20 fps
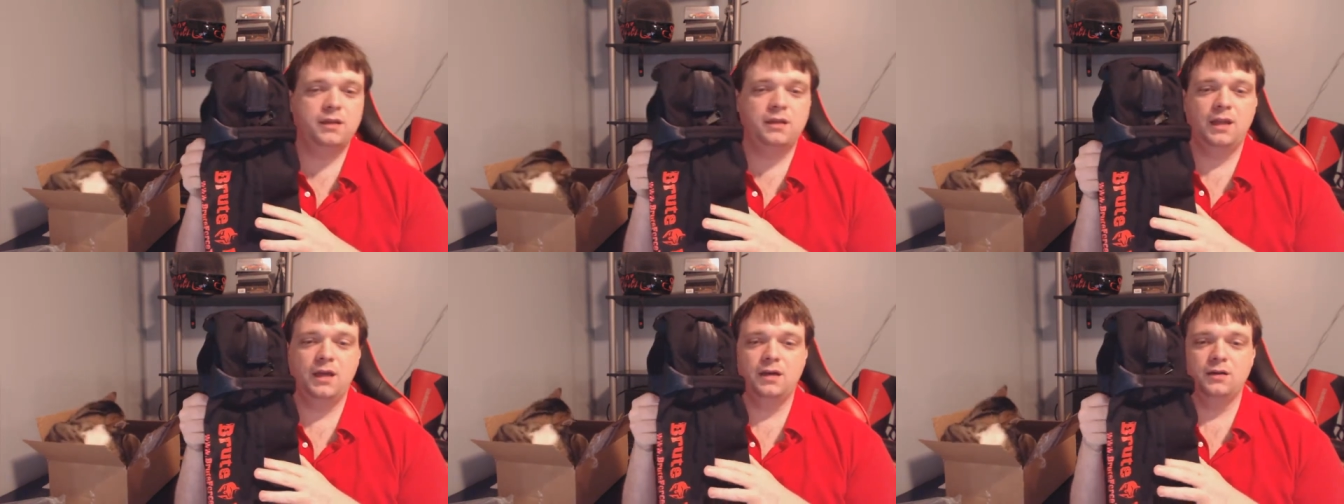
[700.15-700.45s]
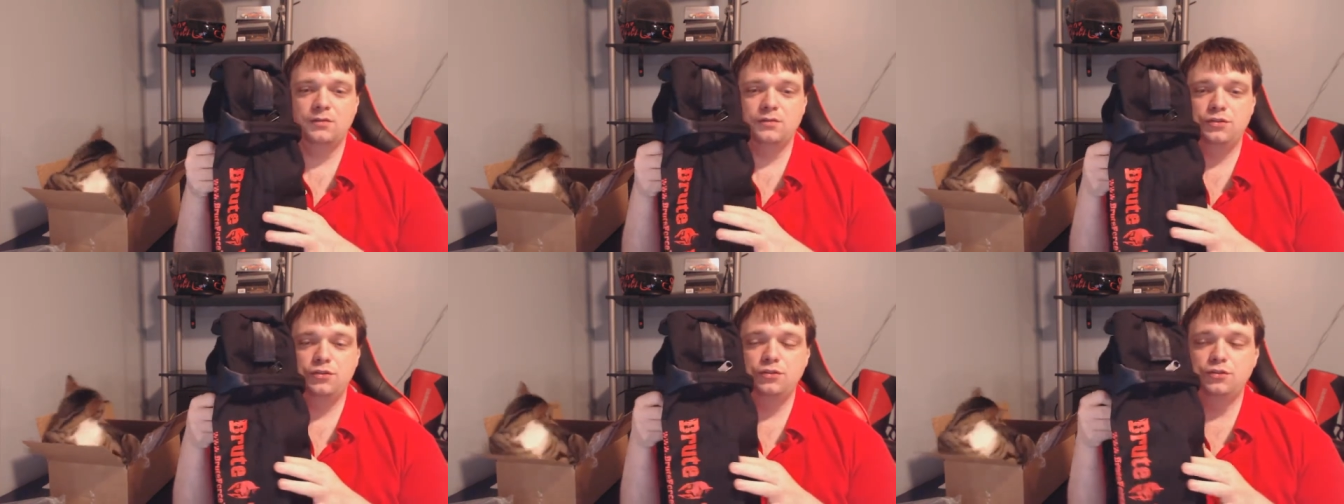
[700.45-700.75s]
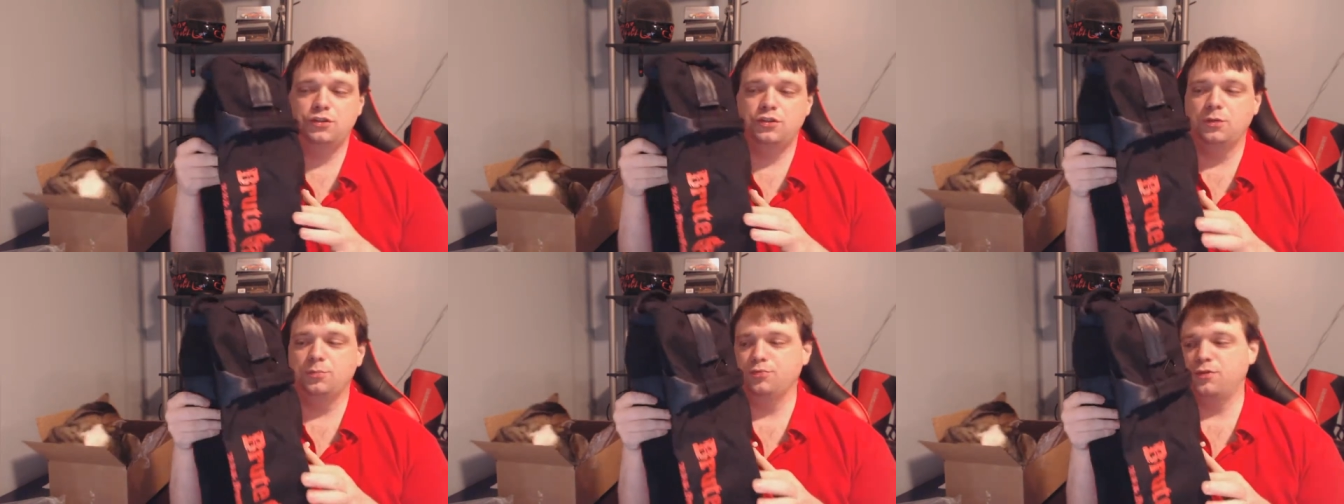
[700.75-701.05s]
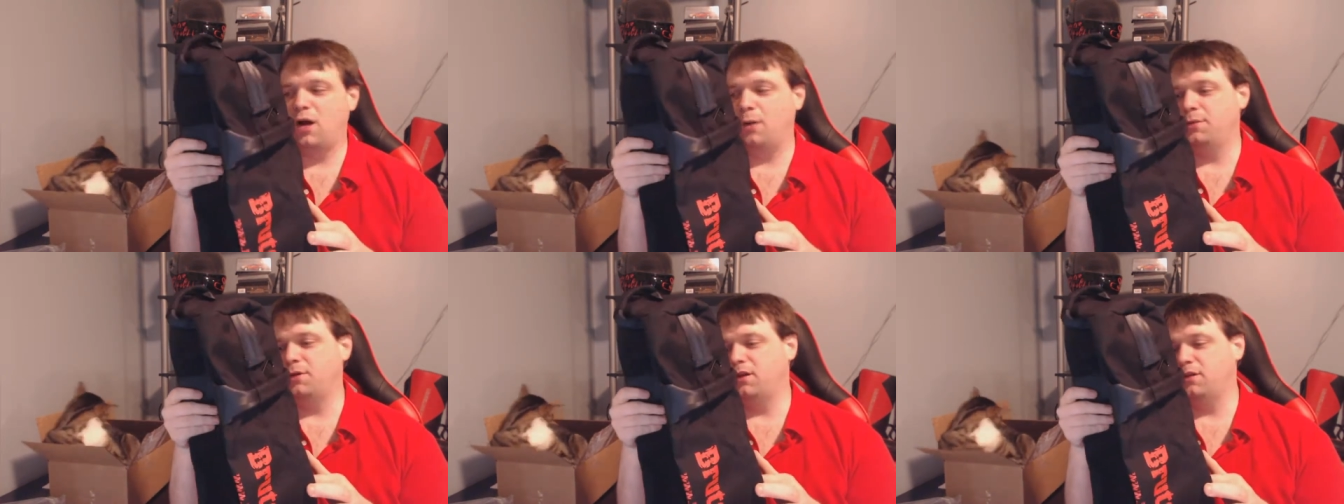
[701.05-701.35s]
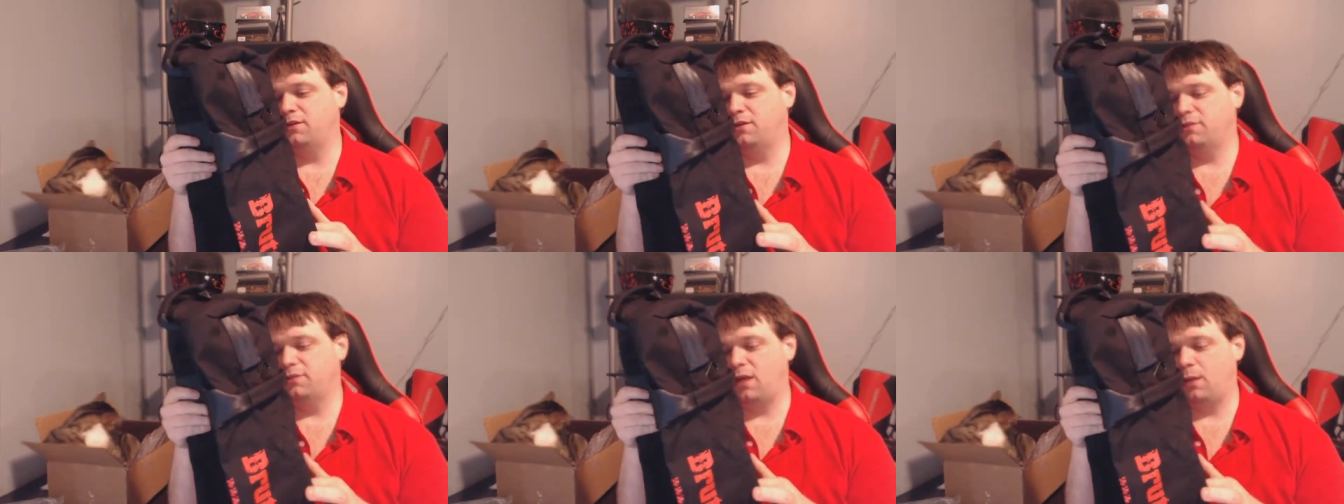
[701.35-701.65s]
Now, you could probably
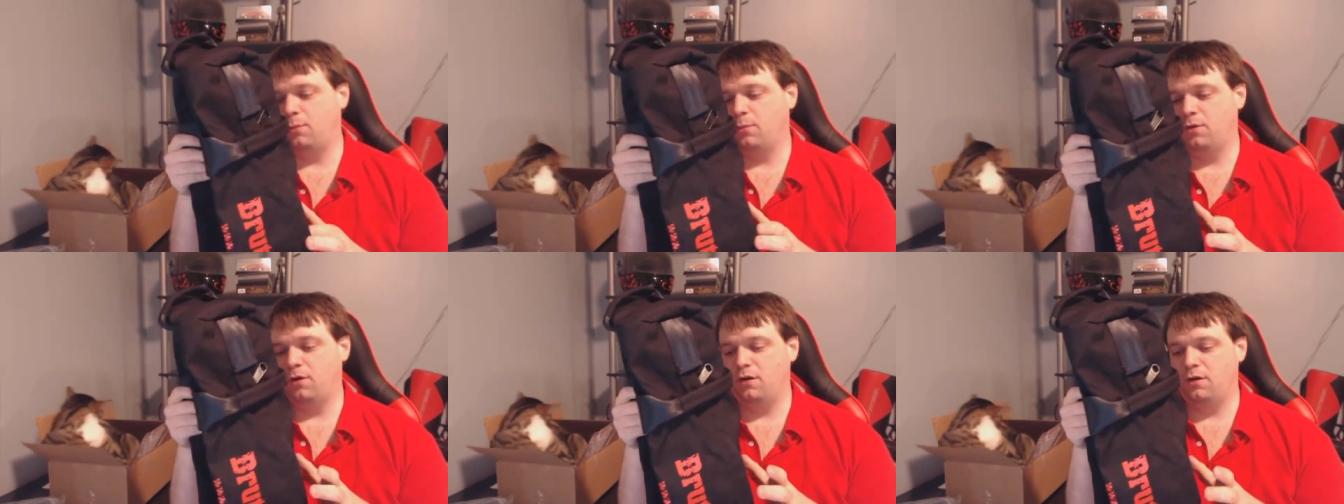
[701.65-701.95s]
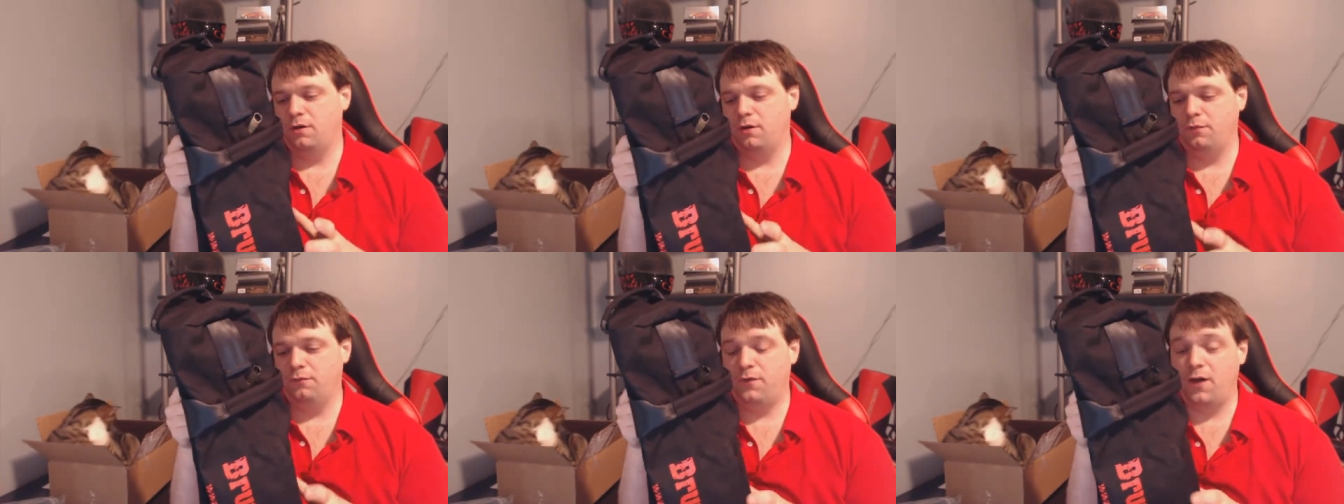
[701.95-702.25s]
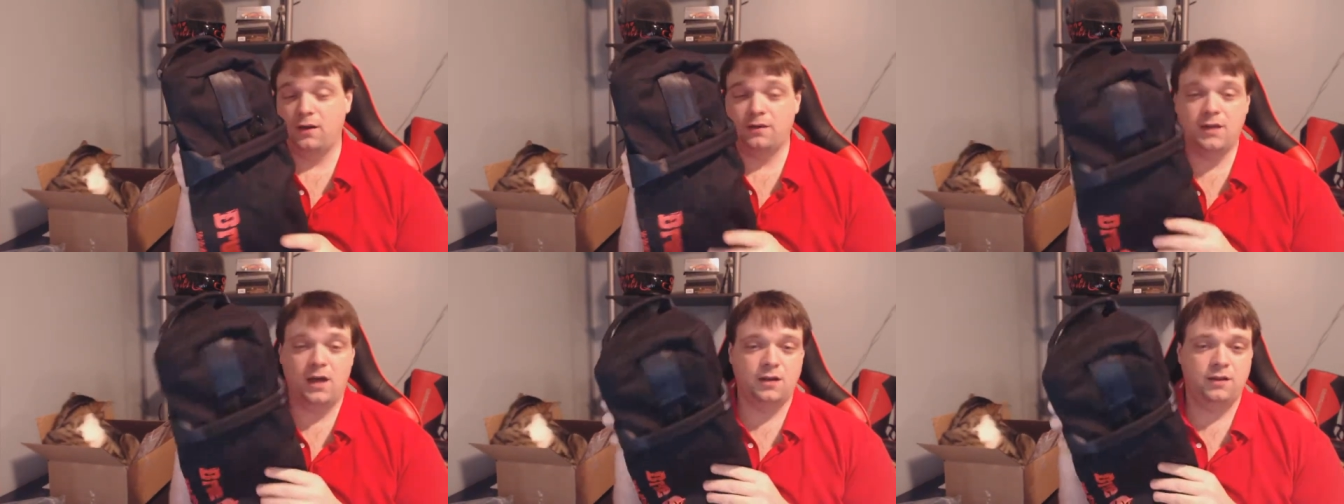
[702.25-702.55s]
get the same effect